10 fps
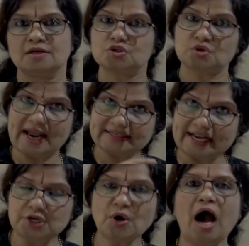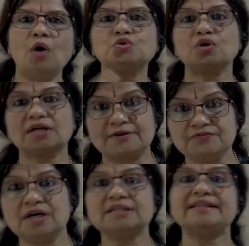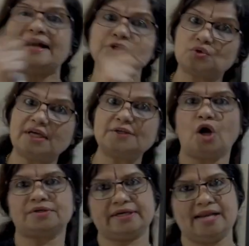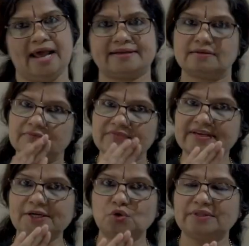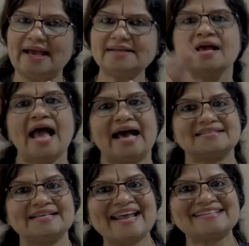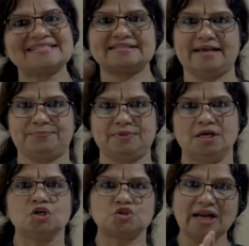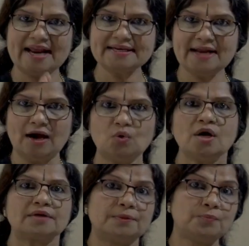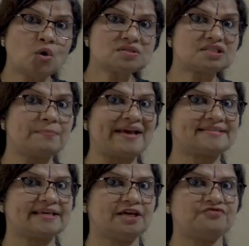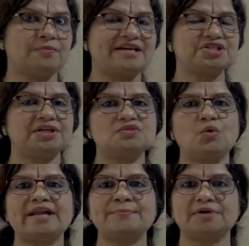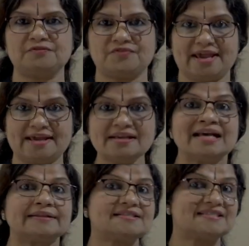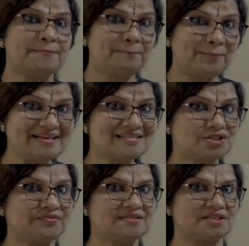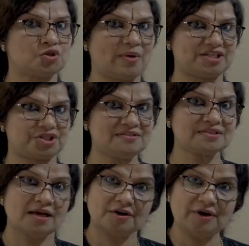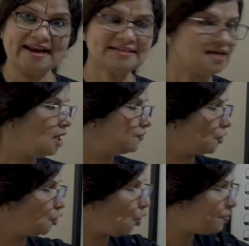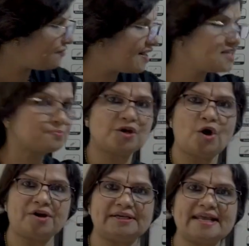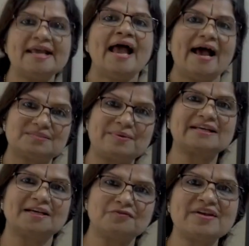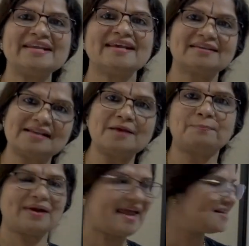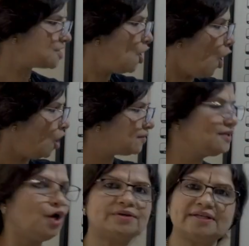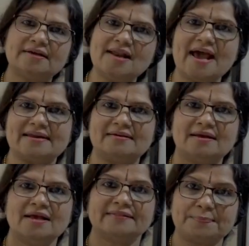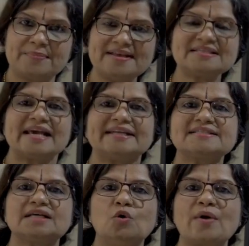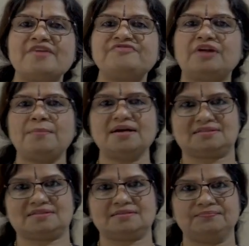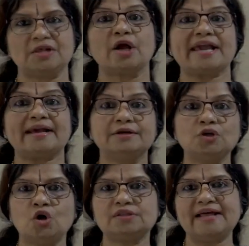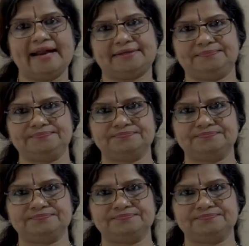So I'll tell you how to convert that to the dotted line. We can do that as a next step. So right now, the most basic information is what I'm conveying, the simplest of the situations, right? The group of least priority has been conveniently placed on the dotted line. That means it is away from us. Ignore that.